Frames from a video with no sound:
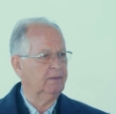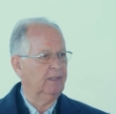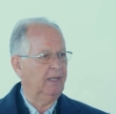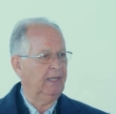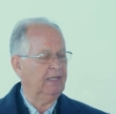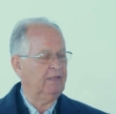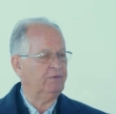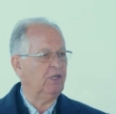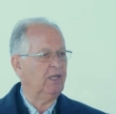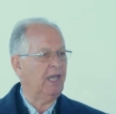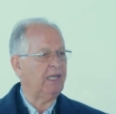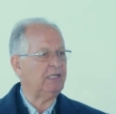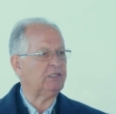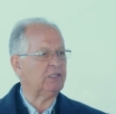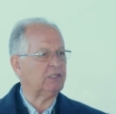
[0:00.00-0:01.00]
And if you
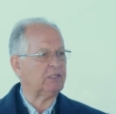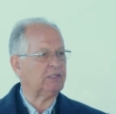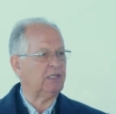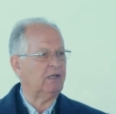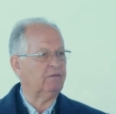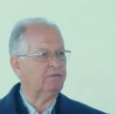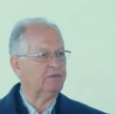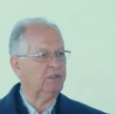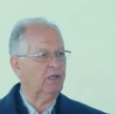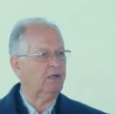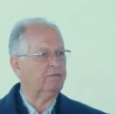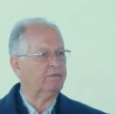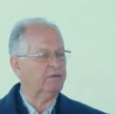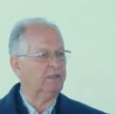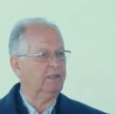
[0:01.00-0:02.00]
hate yourself,
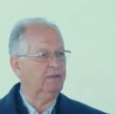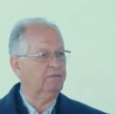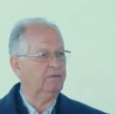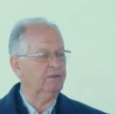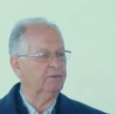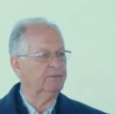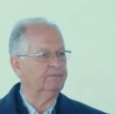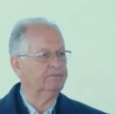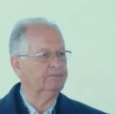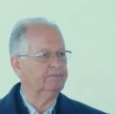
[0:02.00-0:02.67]
God forgive you.